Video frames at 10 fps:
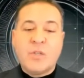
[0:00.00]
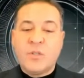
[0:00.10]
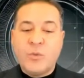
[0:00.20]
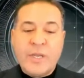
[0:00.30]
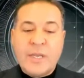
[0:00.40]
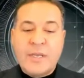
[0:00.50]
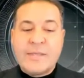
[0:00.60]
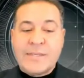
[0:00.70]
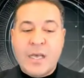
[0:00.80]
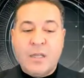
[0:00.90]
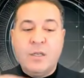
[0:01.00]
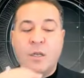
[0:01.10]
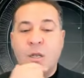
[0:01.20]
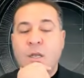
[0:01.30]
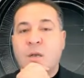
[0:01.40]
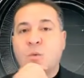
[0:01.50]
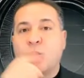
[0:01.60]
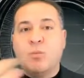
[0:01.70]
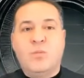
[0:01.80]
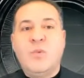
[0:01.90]
the way that it's set?
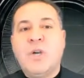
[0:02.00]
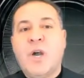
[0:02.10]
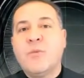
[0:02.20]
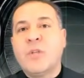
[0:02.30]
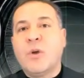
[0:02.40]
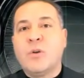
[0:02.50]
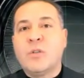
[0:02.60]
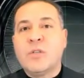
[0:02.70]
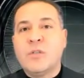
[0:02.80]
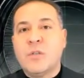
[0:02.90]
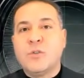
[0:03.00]
We covered on this